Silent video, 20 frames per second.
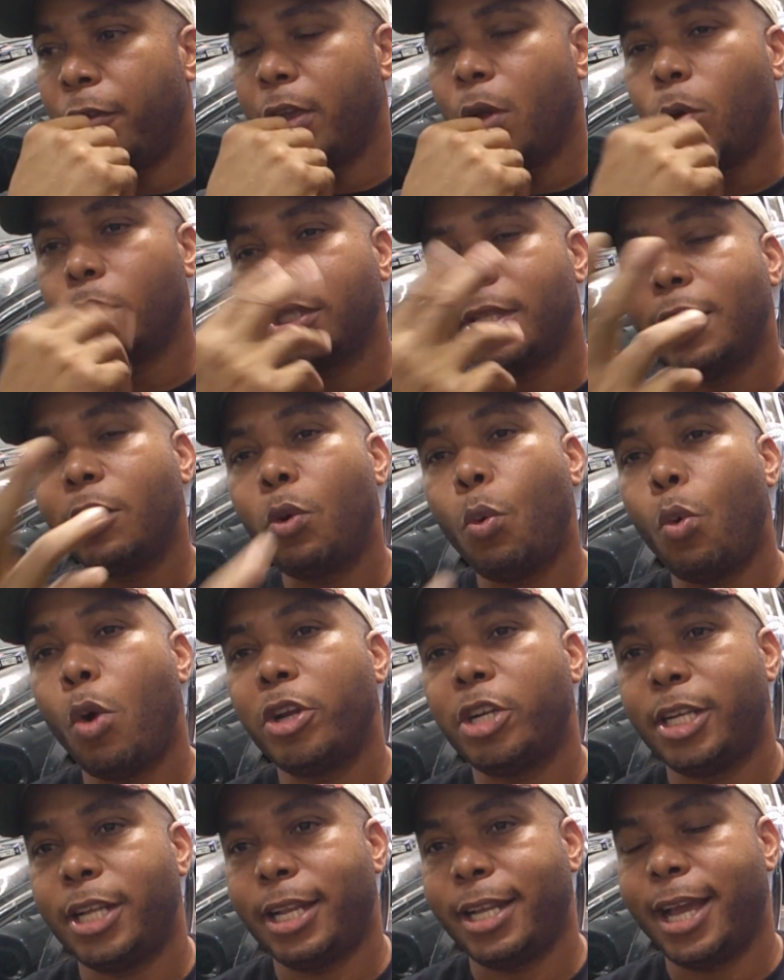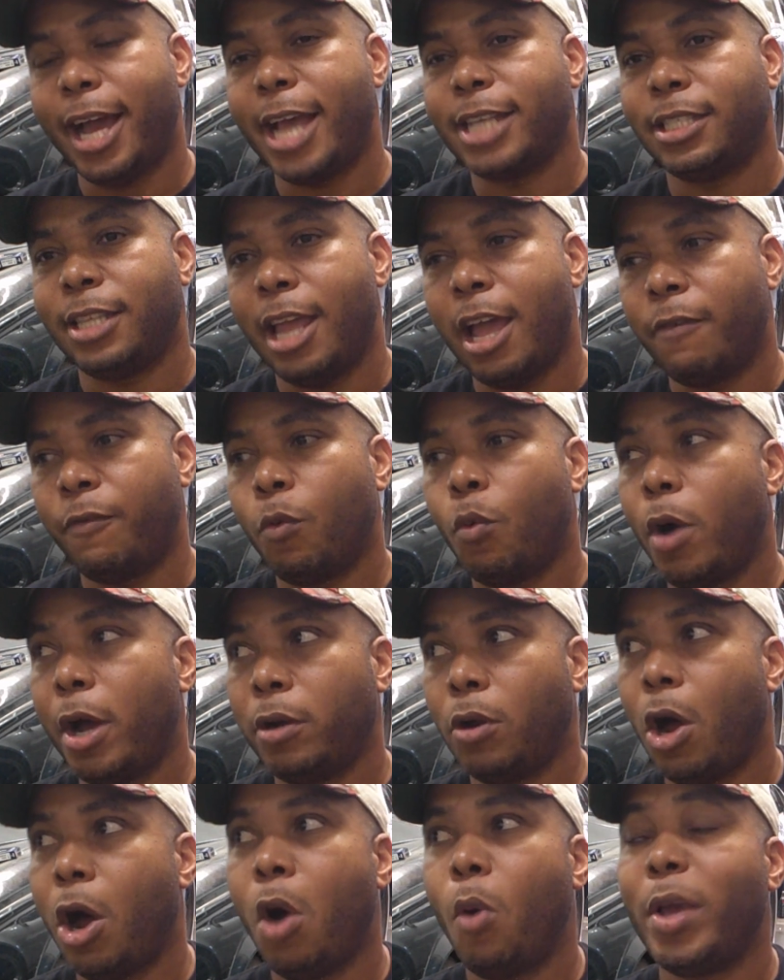it was little wonder that the guys in
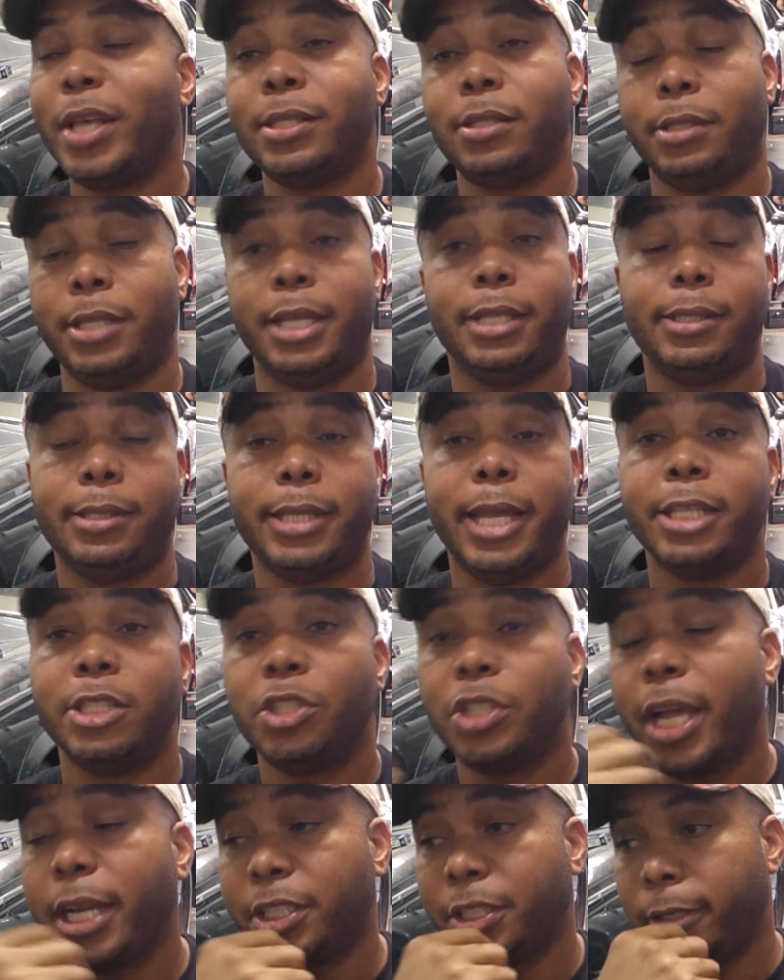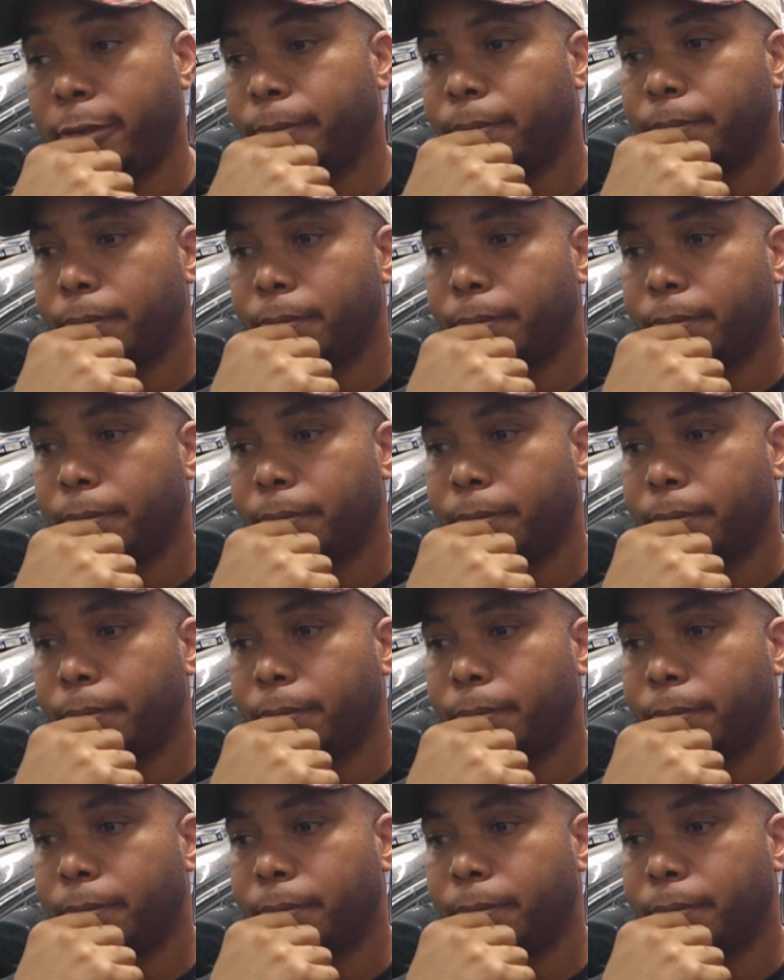F1 always did stage injection.